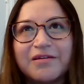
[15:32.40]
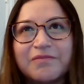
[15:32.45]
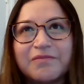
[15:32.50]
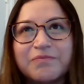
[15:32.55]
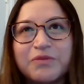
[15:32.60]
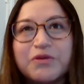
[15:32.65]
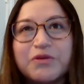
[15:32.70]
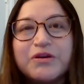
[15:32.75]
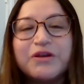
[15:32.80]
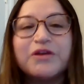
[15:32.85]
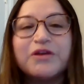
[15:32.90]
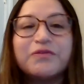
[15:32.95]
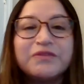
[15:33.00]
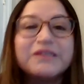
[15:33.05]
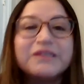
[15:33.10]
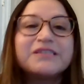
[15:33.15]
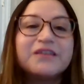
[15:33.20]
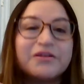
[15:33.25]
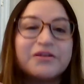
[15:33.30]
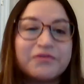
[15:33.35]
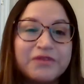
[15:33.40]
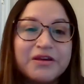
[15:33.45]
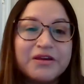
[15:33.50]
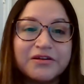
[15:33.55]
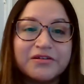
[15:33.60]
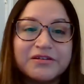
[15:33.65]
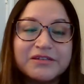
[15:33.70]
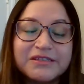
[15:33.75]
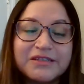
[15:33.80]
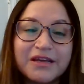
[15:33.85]
beauty of this
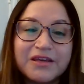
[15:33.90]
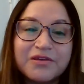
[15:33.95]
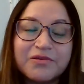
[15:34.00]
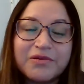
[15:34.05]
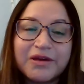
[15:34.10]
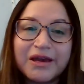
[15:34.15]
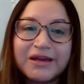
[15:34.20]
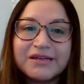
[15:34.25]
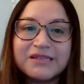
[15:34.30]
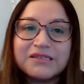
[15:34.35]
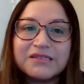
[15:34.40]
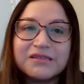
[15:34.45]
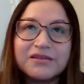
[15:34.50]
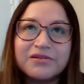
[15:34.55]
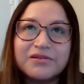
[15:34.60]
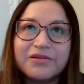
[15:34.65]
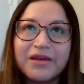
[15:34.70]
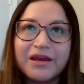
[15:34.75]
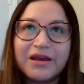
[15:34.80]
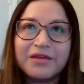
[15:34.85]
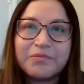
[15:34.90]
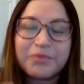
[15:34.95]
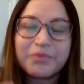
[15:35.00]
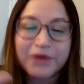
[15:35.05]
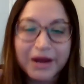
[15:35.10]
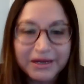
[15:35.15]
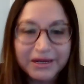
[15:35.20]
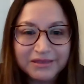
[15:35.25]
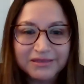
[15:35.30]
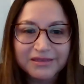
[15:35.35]
career is that you can
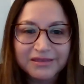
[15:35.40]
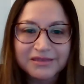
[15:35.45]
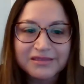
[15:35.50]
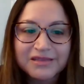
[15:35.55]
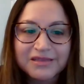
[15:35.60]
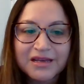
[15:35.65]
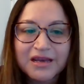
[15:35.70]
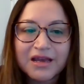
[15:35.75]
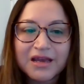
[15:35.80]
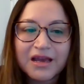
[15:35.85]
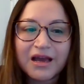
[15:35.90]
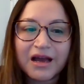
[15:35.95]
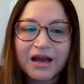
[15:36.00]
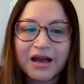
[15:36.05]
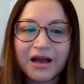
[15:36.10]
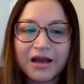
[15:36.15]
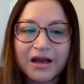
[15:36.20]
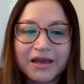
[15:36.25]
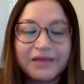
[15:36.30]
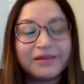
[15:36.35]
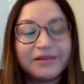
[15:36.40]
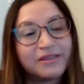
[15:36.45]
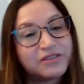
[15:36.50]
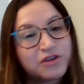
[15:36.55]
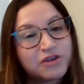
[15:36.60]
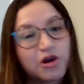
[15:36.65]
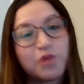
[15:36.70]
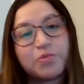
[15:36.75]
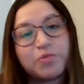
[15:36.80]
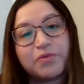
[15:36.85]
practice in the
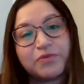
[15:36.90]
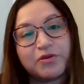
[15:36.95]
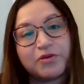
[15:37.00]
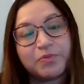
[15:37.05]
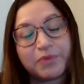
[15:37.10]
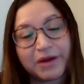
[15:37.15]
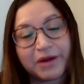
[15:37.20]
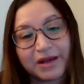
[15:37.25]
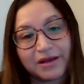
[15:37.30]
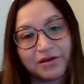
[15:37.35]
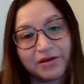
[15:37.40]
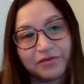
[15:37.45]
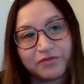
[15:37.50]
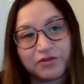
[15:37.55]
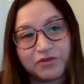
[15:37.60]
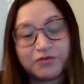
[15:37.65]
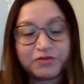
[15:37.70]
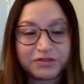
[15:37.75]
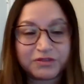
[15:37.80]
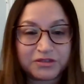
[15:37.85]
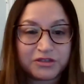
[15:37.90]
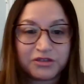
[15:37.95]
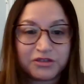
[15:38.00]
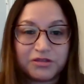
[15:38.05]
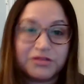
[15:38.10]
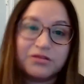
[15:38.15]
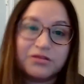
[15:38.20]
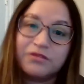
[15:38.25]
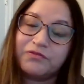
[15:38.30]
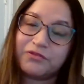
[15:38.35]
scope of your
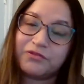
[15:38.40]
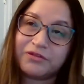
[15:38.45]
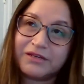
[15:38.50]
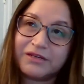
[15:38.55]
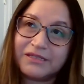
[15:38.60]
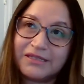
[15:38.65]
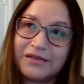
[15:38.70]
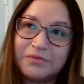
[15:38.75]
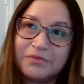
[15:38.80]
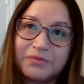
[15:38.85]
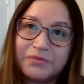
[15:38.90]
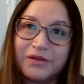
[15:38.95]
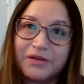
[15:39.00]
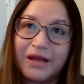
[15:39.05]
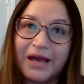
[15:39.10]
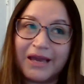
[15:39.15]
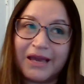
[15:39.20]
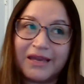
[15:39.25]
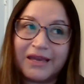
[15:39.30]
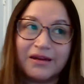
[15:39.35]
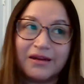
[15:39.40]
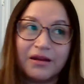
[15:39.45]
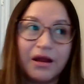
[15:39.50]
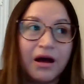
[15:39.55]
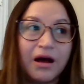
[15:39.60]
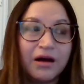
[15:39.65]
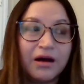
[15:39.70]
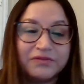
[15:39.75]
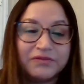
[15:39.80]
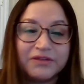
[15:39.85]
physician. So, for example, I
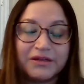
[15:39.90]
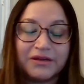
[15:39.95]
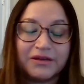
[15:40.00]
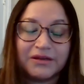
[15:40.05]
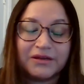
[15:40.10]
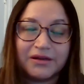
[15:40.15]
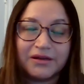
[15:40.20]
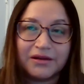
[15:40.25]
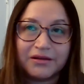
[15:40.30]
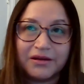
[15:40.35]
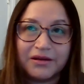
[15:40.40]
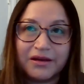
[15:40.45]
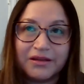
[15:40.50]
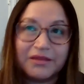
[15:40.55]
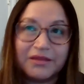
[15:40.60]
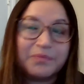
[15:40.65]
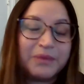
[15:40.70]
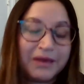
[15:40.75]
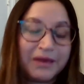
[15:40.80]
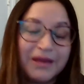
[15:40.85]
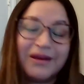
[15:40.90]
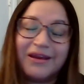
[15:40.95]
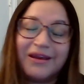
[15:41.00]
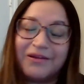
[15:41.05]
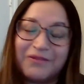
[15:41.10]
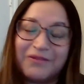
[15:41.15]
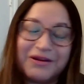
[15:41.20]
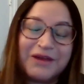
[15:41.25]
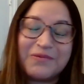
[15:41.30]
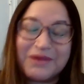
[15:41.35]
loved at the beginning
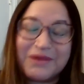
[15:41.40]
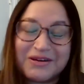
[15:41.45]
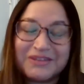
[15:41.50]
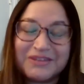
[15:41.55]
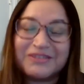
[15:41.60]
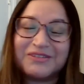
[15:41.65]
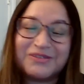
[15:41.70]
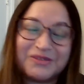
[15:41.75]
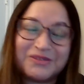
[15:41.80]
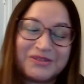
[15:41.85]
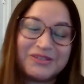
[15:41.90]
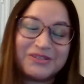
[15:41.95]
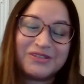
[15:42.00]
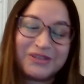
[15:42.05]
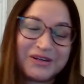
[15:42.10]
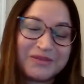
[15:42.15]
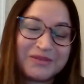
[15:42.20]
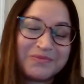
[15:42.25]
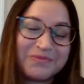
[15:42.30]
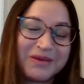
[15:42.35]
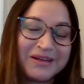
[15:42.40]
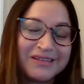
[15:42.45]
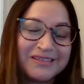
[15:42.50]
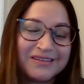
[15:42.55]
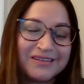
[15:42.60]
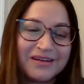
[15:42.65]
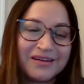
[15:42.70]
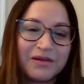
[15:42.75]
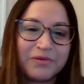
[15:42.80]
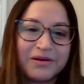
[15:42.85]
when I wanted to start
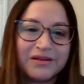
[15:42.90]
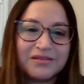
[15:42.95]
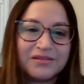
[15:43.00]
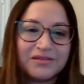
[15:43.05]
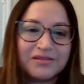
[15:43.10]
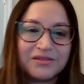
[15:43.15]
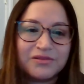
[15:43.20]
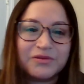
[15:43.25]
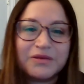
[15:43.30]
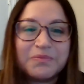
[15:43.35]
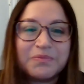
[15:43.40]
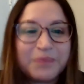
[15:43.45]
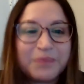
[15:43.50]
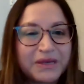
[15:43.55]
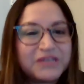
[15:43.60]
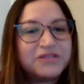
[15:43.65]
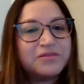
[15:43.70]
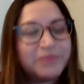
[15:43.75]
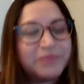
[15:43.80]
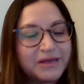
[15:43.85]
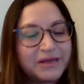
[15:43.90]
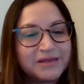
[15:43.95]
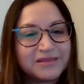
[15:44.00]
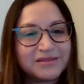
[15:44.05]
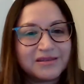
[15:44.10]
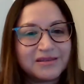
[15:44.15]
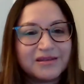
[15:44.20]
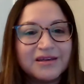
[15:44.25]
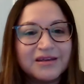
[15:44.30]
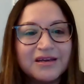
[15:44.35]
medicine, I wanted to do inpatient
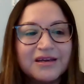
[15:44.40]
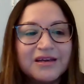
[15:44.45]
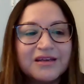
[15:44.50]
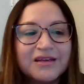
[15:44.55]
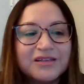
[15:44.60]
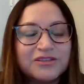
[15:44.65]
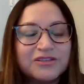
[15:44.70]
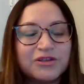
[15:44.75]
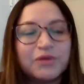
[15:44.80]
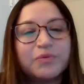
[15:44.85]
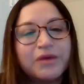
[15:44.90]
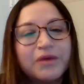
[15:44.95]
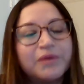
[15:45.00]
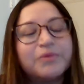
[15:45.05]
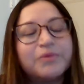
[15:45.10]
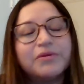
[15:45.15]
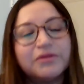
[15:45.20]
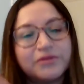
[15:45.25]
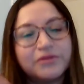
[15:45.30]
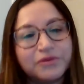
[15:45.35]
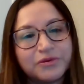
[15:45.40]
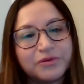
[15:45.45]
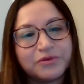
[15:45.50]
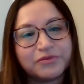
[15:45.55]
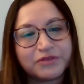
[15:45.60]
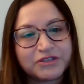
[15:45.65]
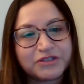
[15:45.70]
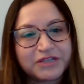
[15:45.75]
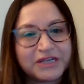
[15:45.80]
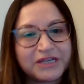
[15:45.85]
medicine. So we will go
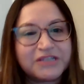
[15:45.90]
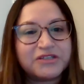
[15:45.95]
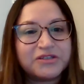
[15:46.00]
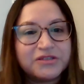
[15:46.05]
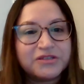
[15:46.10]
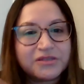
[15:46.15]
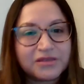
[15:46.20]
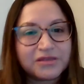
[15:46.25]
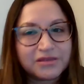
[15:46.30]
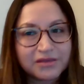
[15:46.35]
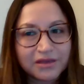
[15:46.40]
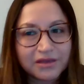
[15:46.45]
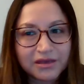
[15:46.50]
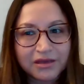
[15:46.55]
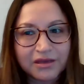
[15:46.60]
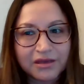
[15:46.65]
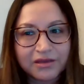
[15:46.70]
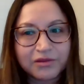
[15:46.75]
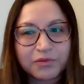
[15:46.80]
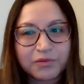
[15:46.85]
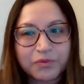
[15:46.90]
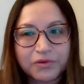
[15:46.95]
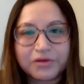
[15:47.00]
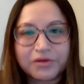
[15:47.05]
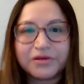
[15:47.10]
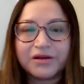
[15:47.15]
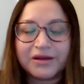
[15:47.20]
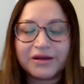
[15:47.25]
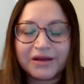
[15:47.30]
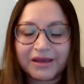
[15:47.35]
rotations in the
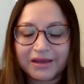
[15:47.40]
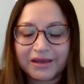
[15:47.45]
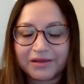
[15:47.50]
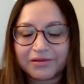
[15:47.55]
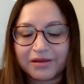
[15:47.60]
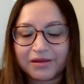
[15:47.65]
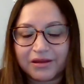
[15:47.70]
ward, and like